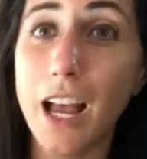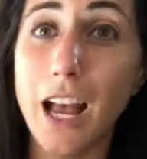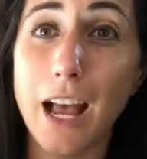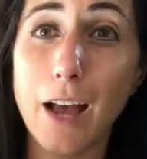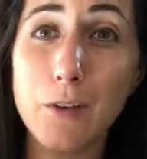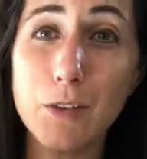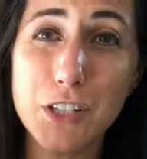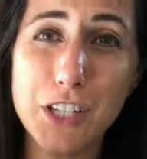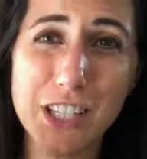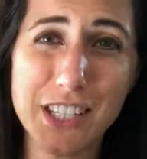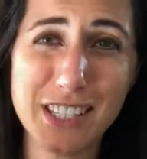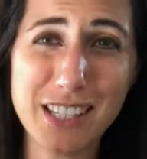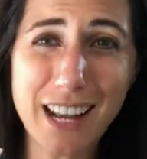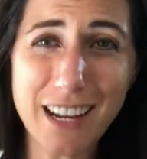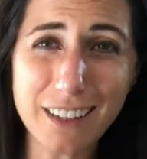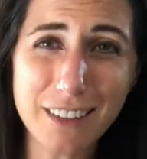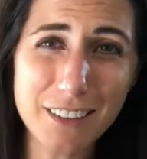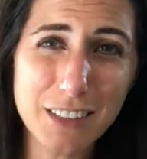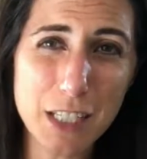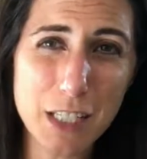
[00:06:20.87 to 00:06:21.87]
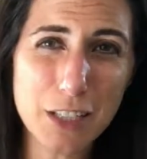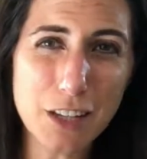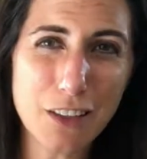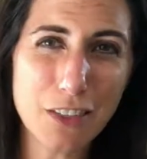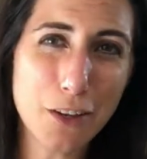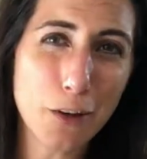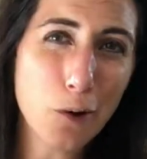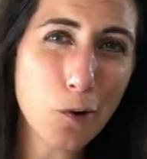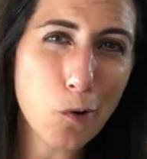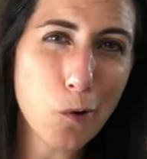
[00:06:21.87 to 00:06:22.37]
I will just snack on these
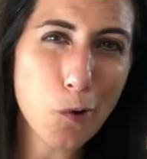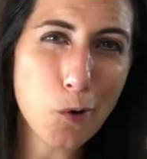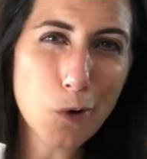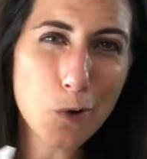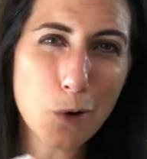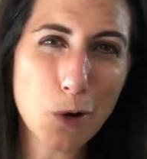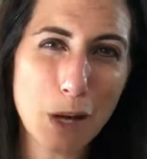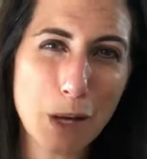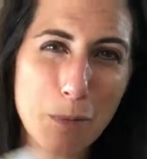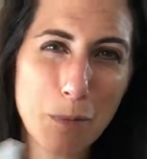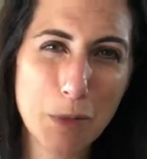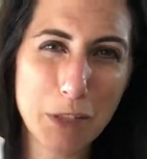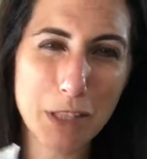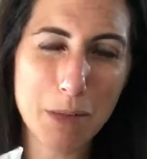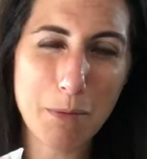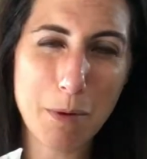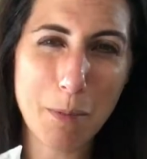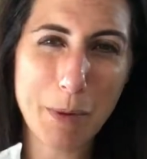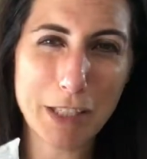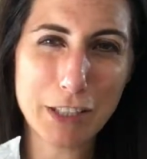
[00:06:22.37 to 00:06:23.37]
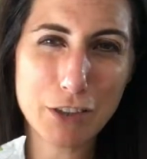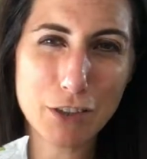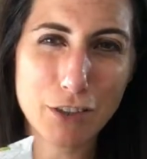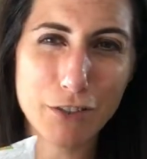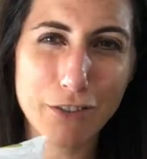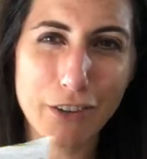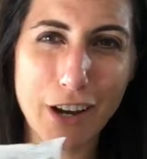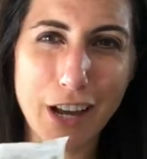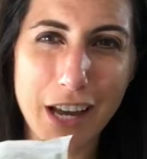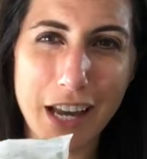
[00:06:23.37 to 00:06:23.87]
on their own, or I'll put them in my stir
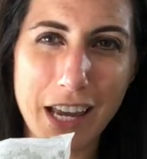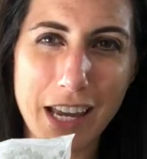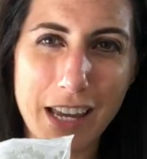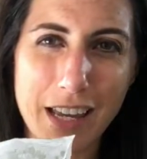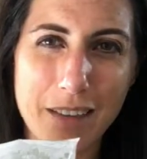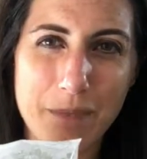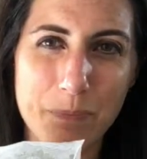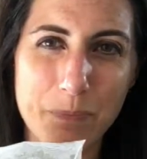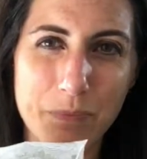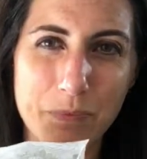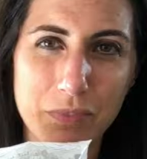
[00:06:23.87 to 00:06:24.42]
fry.